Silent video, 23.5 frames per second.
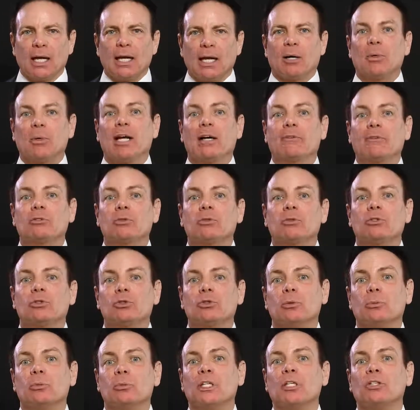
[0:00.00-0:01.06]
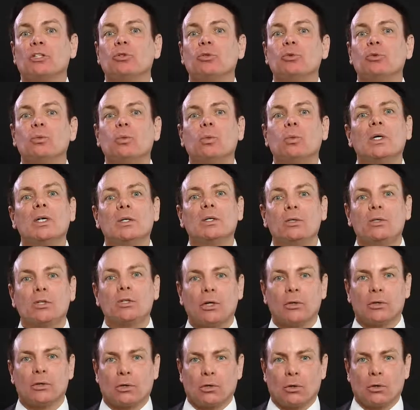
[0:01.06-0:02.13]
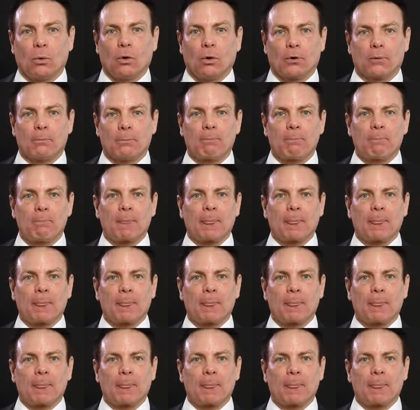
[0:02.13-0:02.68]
and we have to assume that you will go to court.